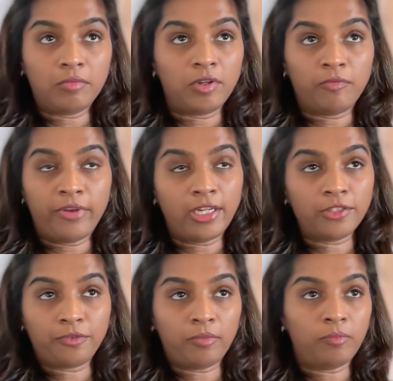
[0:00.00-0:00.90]
It
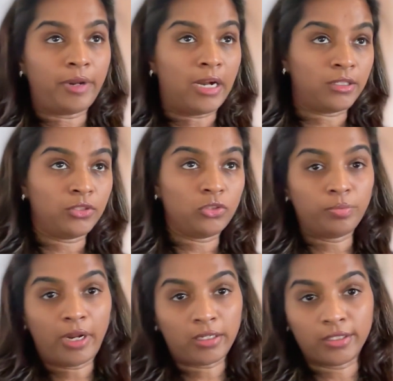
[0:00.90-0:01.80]
varies from practice to
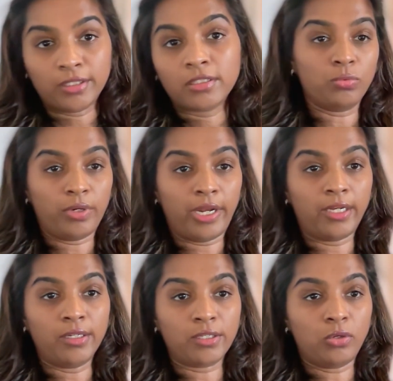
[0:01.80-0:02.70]
practice.
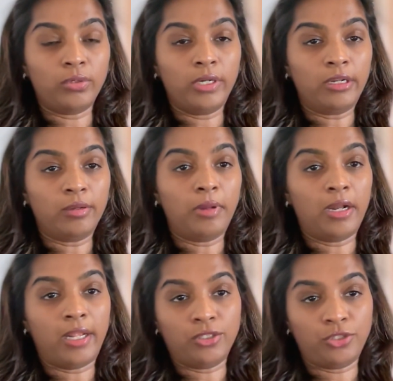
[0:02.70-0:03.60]
Create a discontental
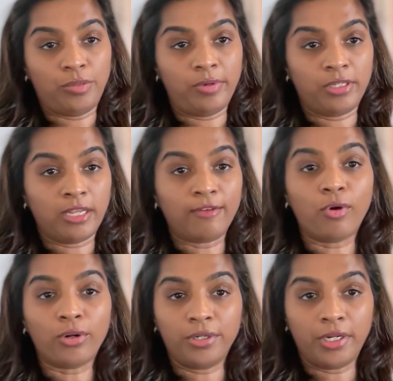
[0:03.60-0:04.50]
plan as cheap as like
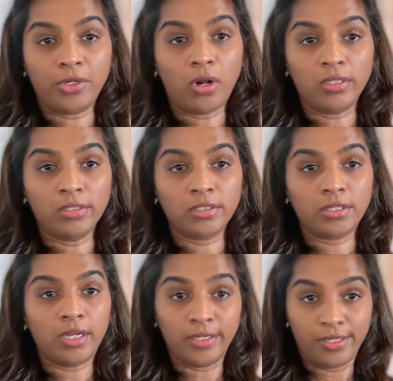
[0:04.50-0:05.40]

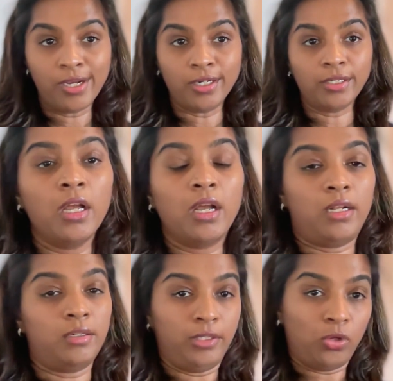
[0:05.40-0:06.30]
$49 a year,
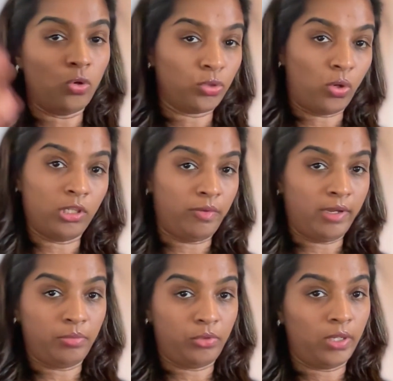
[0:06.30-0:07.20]
and it goes all the
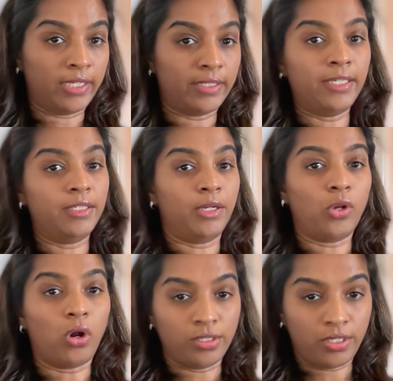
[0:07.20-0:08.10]
way up to like
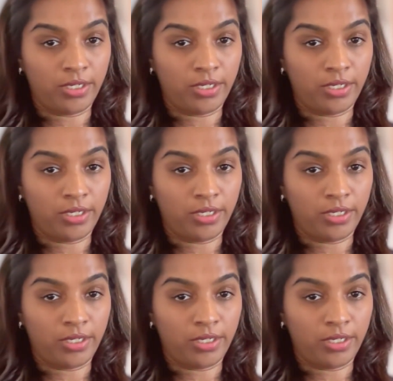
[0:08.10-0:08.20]
$99 a